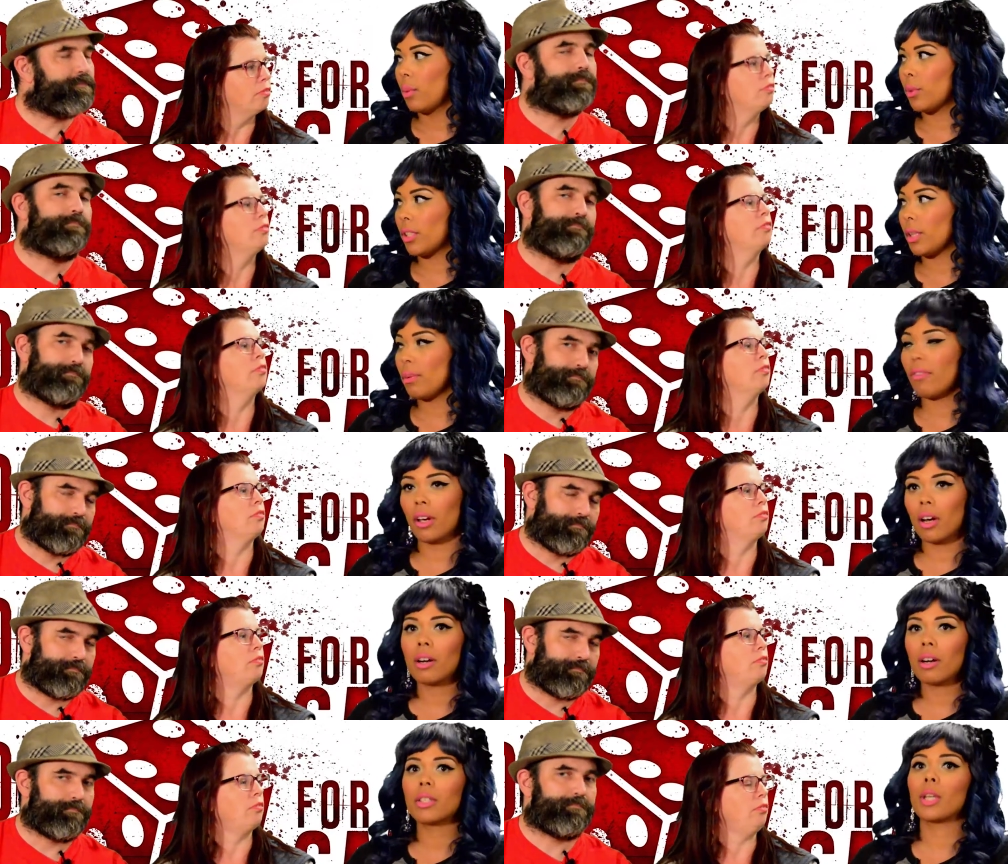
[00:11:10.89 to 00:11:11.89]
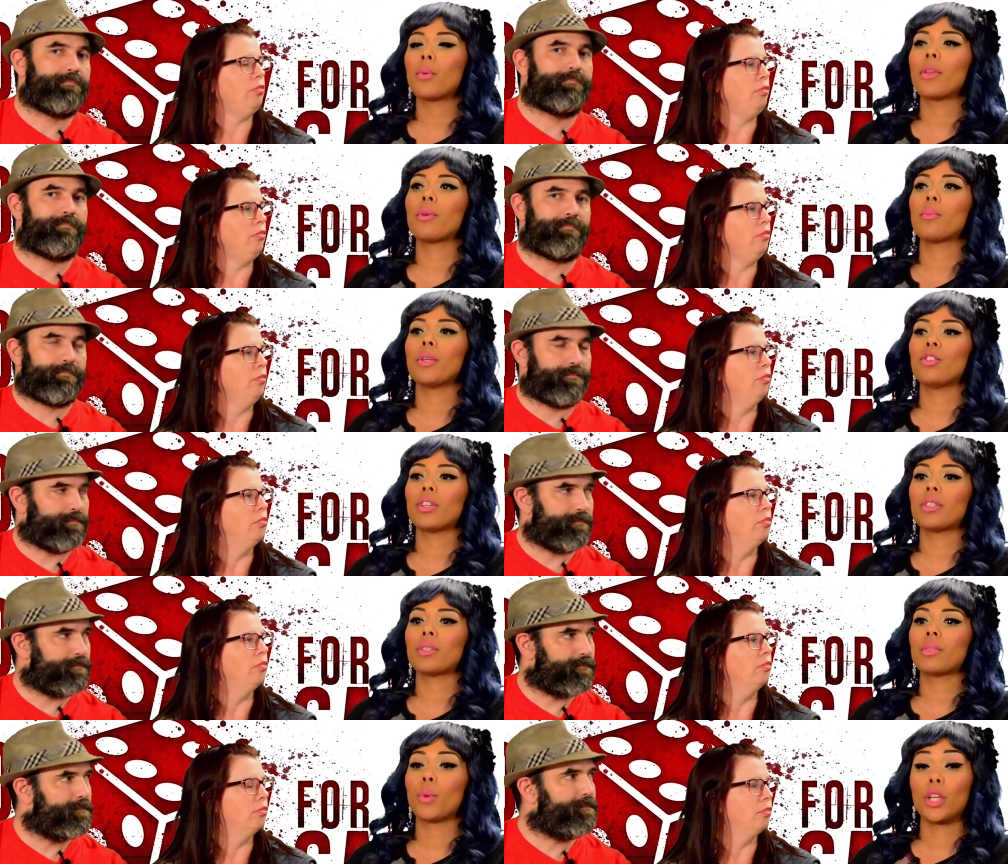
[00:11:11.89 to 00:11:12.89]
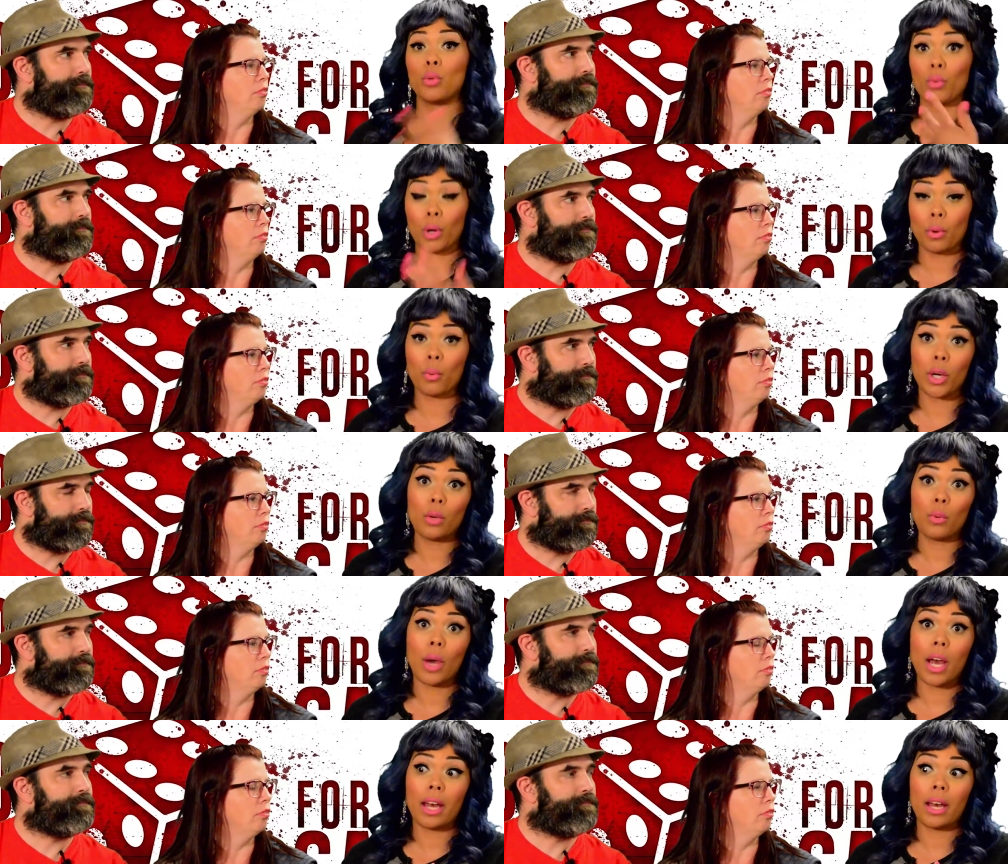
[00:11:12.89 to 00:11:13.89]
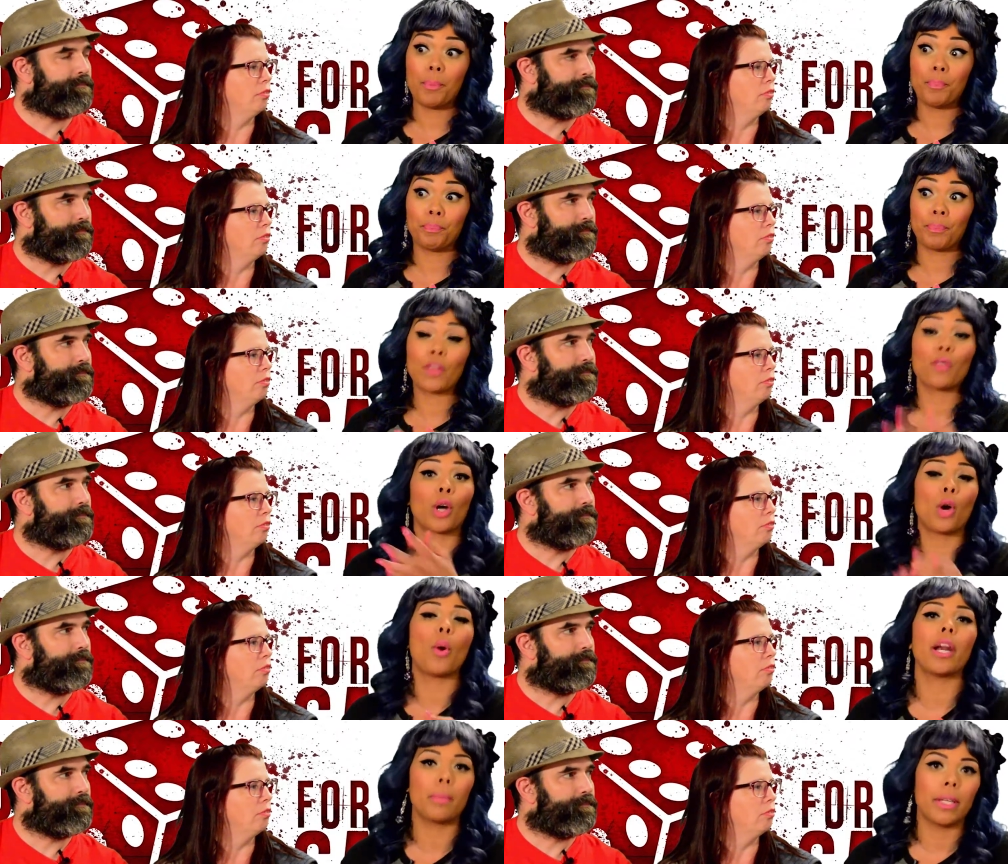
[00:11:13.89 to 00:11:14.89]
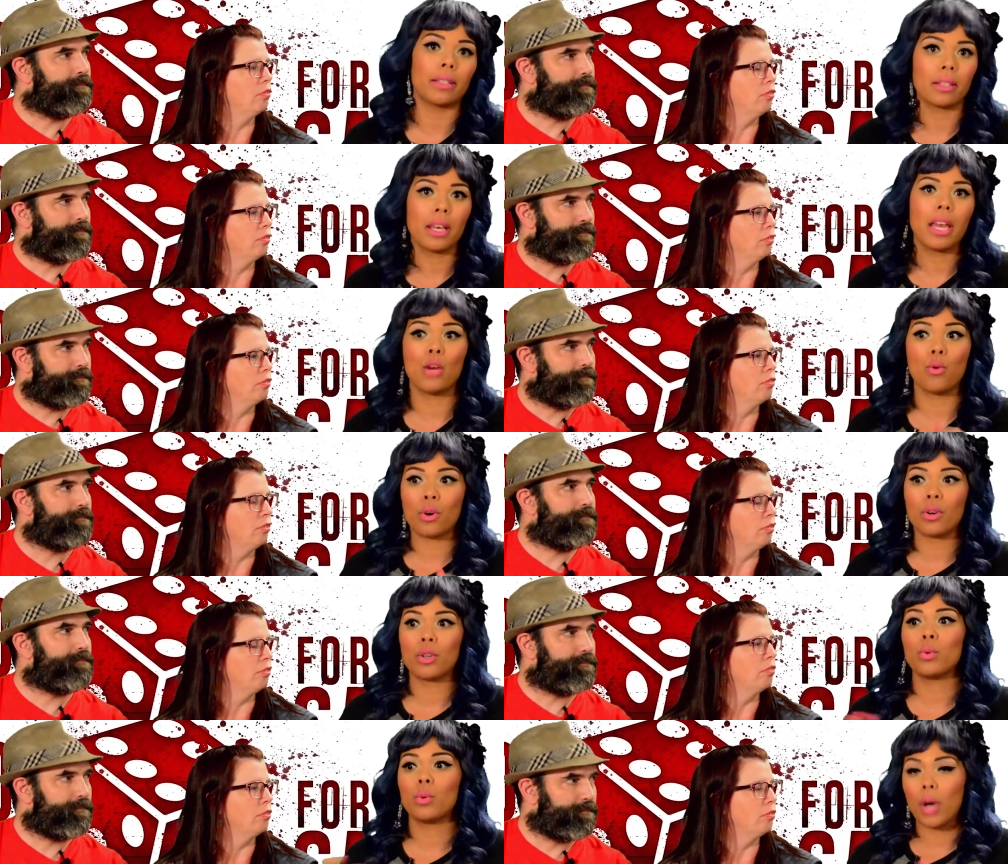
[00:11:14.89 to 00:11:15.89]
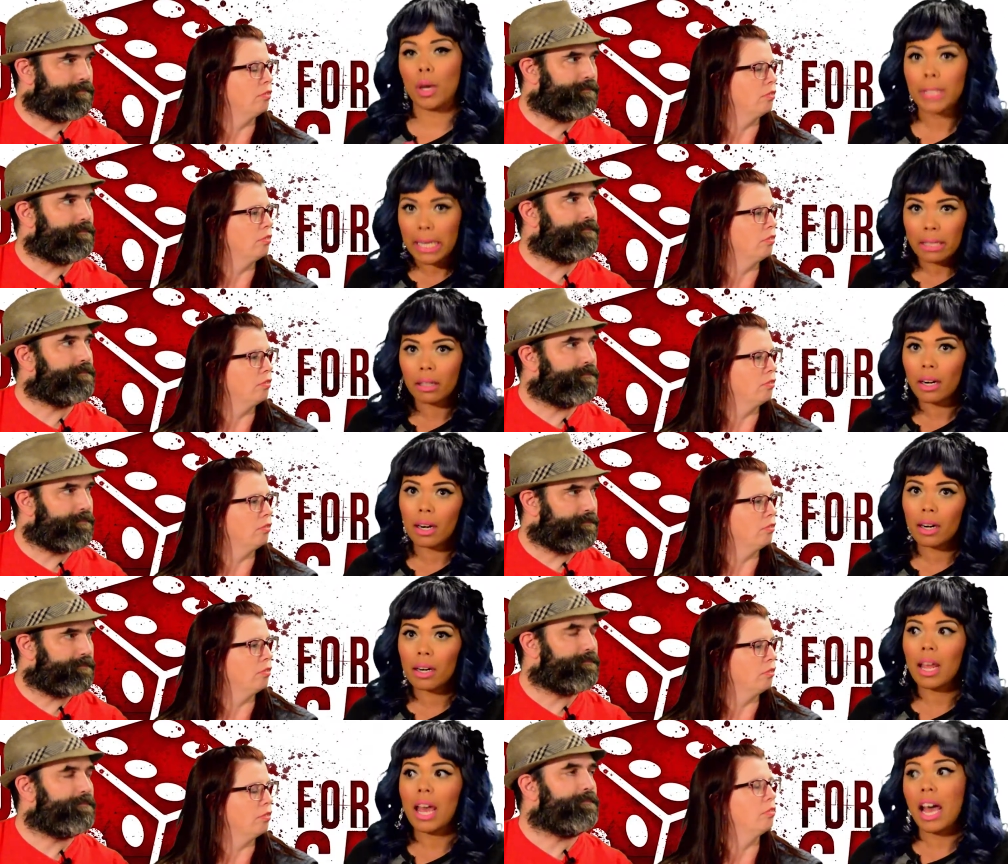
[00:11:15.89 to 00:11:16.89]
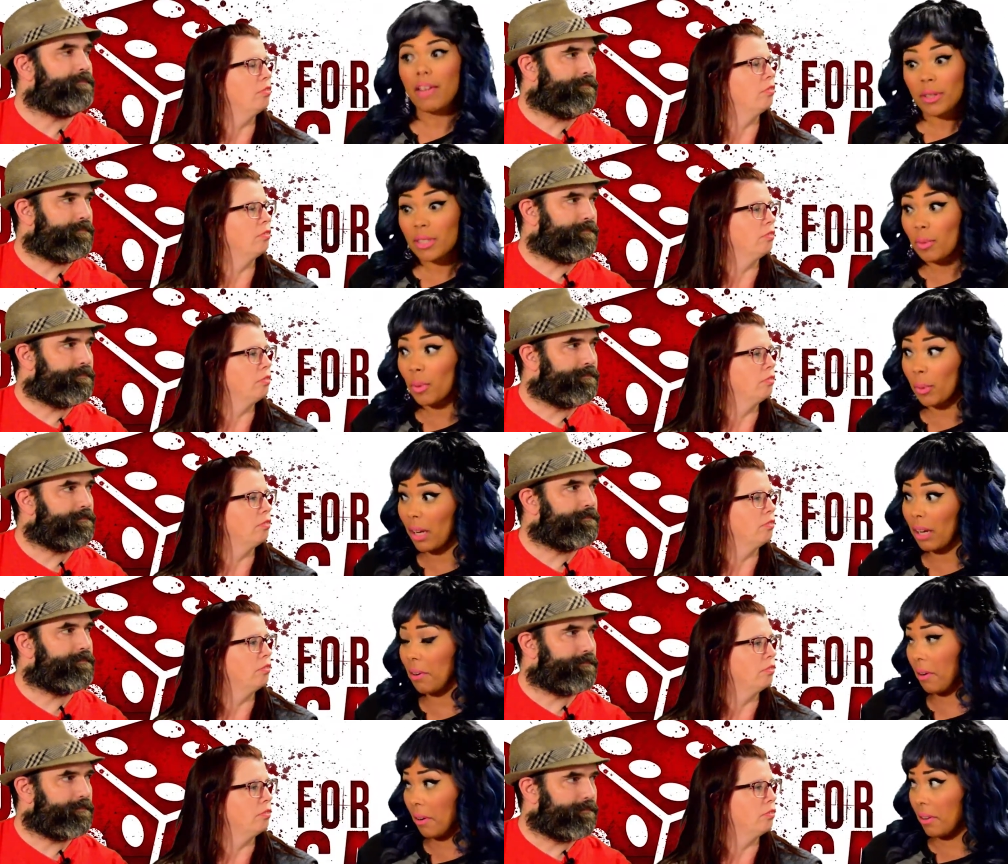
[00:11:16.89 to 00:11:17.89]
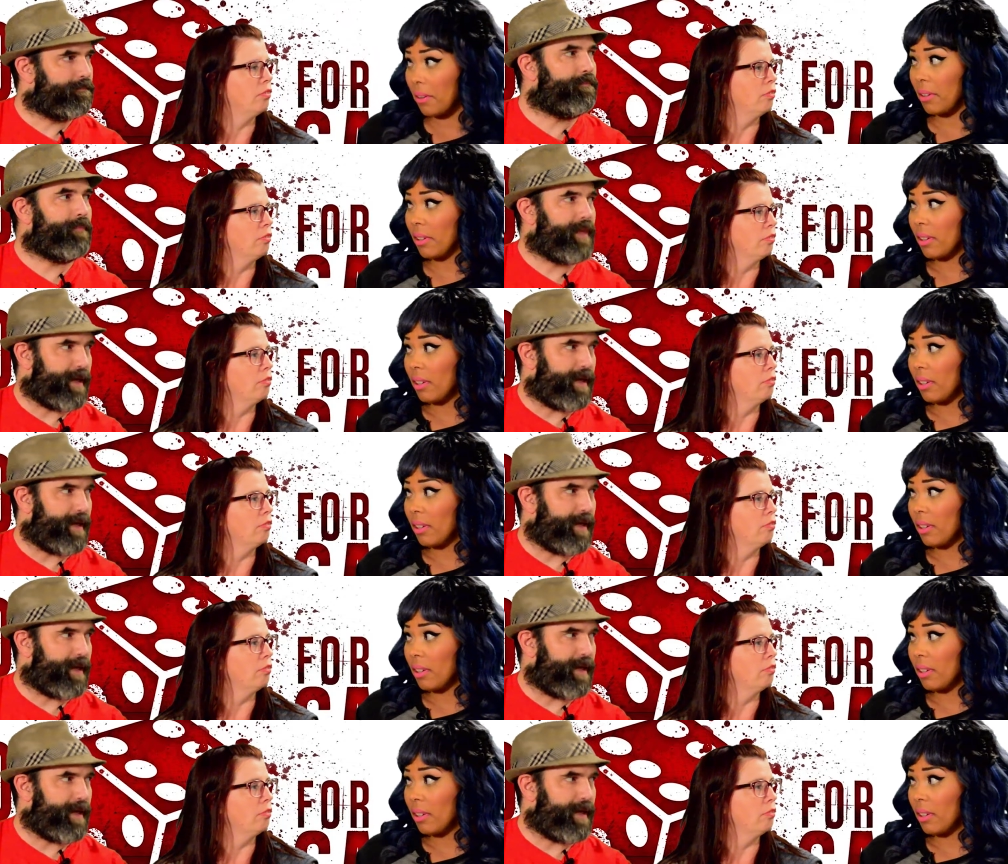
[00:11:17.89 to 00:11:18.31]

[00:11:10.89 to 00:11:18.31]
Speaker 1: with some of the cards, like whether it be just what you what you um, the requirements in order to obtain a card. I thought some of them were kind of hard.